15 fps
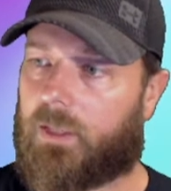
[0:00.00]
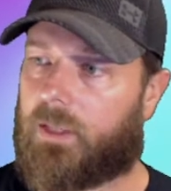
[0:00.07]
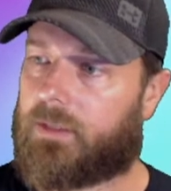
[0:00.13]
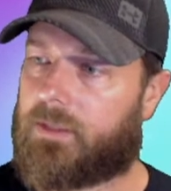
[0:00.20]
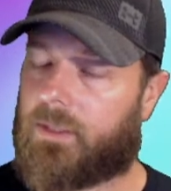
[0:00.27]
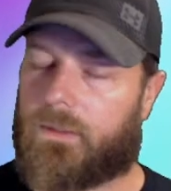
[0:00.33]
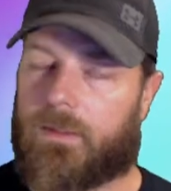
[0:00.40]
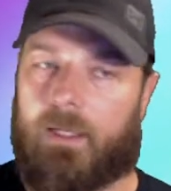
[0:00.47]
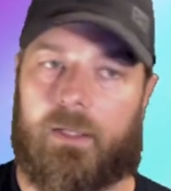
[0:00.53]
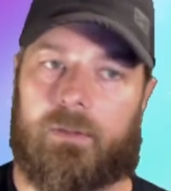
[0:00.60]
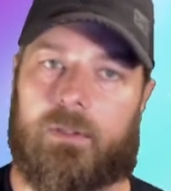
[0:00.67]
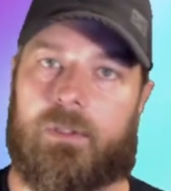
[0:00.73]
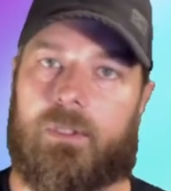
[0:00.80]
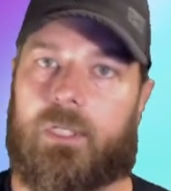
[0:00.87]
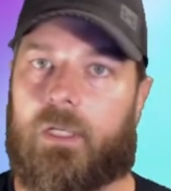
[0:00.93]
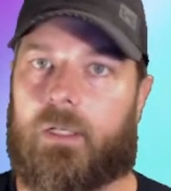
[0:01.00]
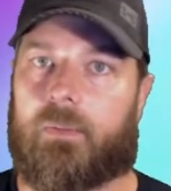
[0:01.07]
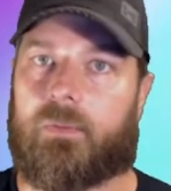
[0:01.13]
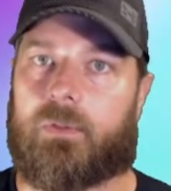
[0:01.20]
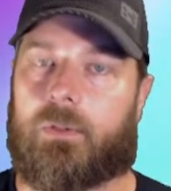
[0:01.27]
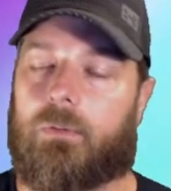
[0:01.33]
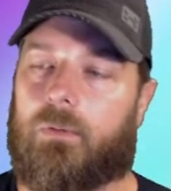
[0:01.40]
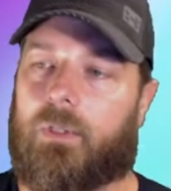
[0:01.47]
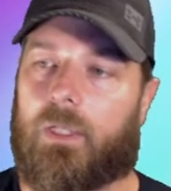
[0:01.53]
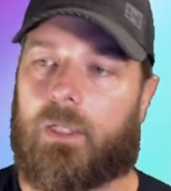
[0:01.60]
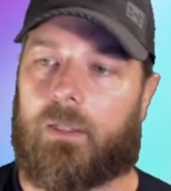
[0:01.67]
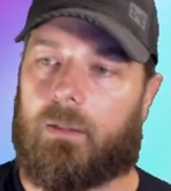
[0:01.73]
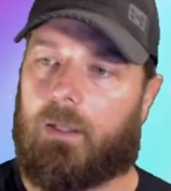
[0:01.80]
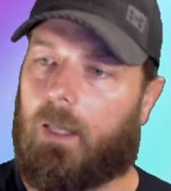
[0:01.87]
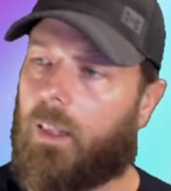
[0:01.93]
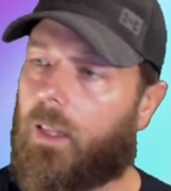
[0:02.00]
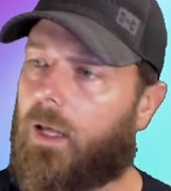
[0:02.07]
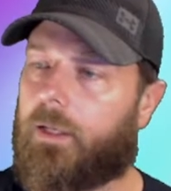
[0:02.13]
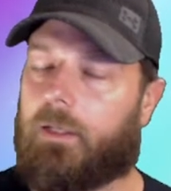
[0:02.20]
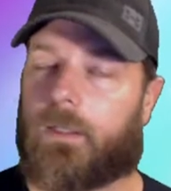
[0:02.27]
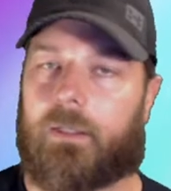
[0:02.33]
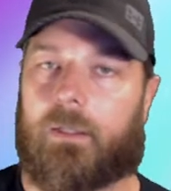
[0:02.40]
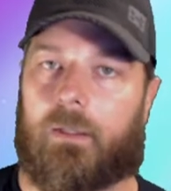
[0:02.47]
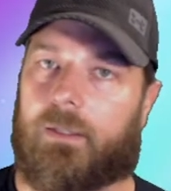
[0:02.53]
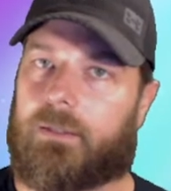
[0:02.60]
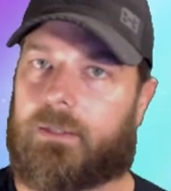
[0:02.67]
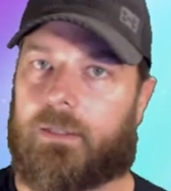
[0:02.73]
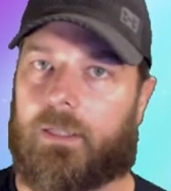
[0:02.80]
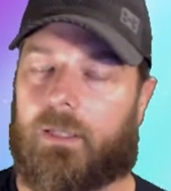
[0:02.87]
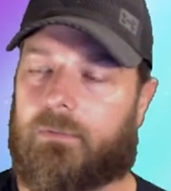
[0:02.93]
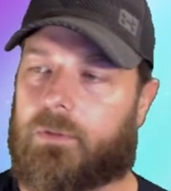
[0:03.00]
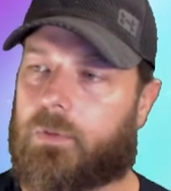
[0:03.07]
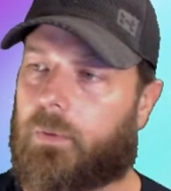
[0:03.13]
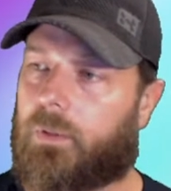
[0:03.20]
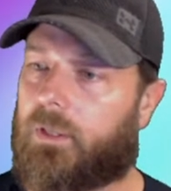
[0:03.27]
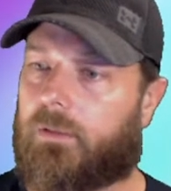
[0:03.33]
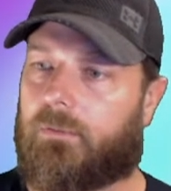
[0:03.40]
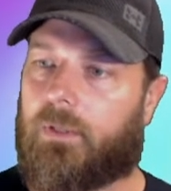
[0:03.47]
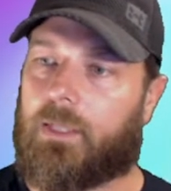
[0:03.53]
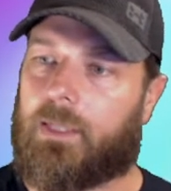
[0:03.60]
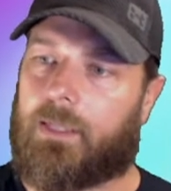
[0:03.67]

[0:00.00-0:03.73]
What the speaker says: 10,000 gems to get a lot of your cards to level 12,